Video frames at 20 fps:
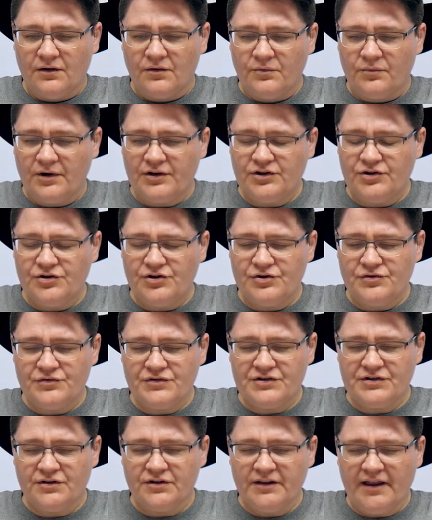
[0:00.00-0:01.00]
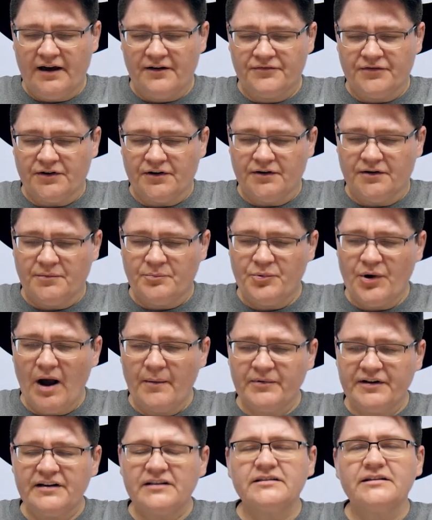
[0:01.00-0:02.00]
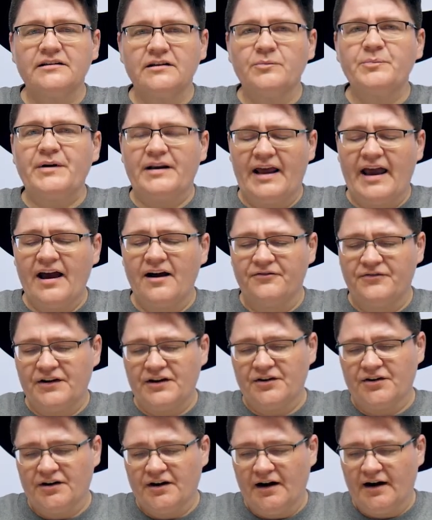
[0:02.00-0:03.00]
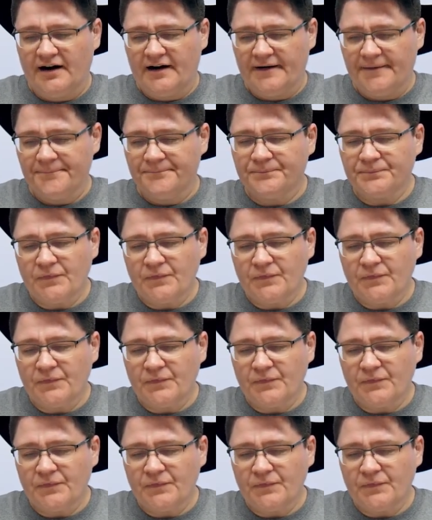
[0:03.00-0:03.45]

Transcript: when you use the lever? Probably a little bit heavier, huh?